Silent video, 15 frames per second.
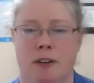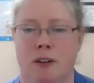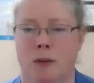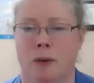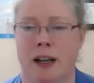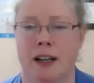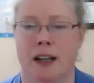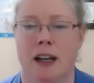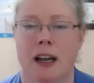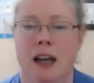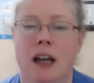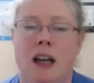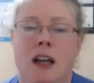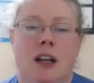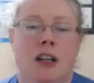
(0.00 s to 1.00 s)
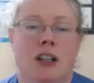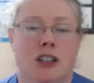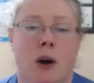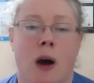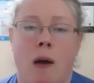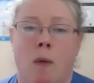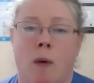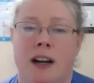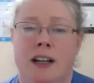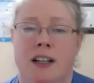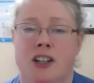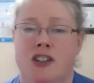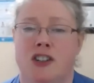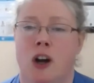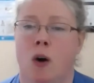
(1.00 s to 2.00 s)
real quick. So I wanted
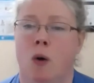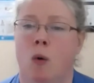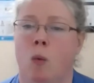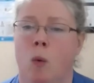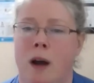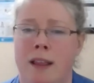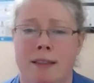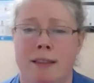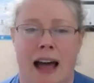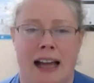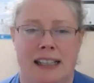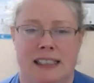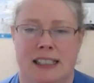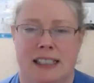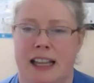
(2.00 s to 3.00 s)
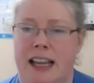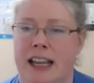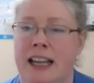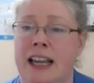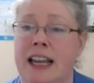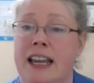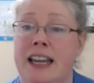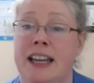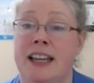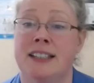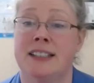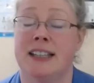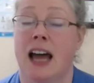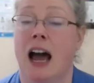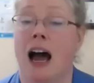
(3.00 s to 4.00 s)
to show one last thing
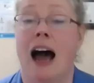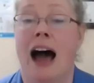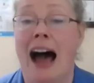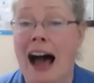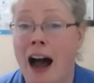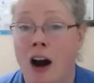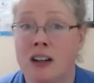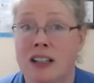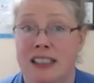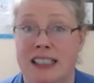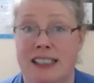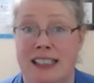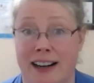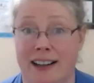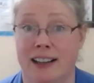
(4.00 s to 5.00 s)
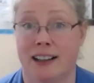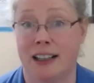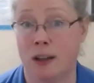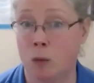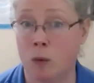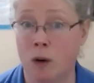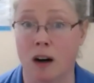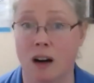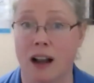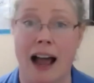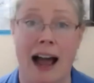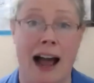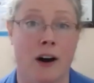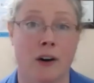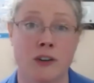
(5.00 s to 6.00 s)
is how does it technically work?
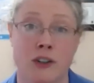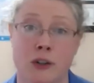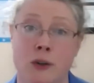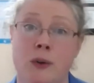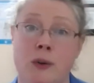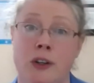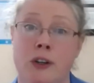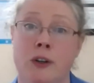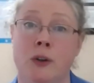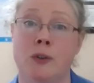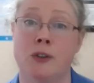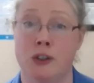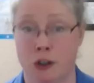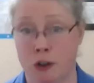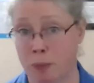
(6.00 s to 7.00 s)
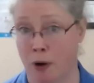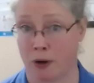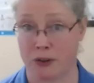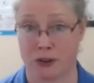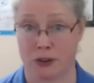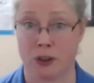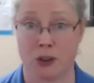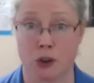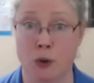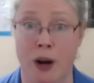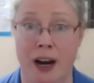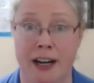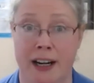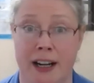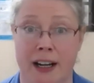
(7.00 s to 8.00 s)
How do you do personal
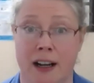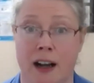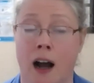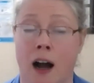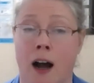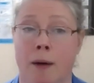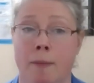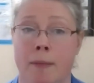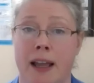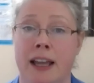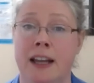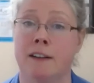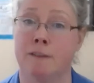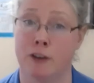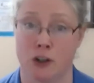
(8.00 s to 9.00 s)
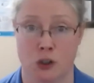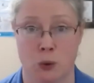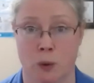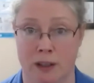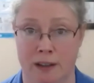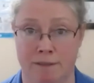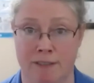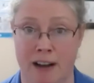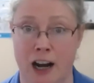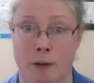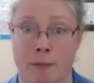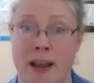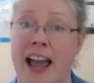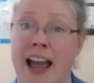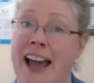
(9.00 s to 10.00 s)
training um, in a virtual
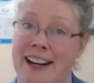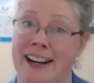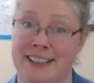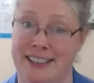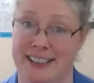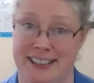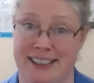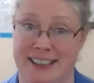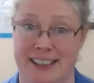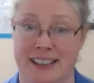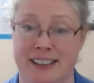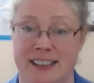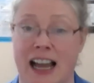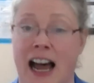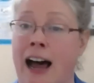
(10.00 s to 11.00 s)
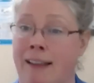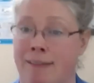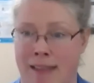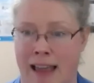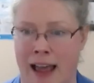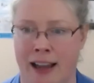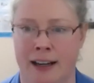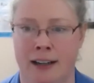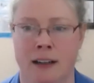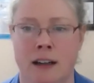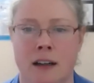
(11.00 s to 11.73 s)
environment at a distance online?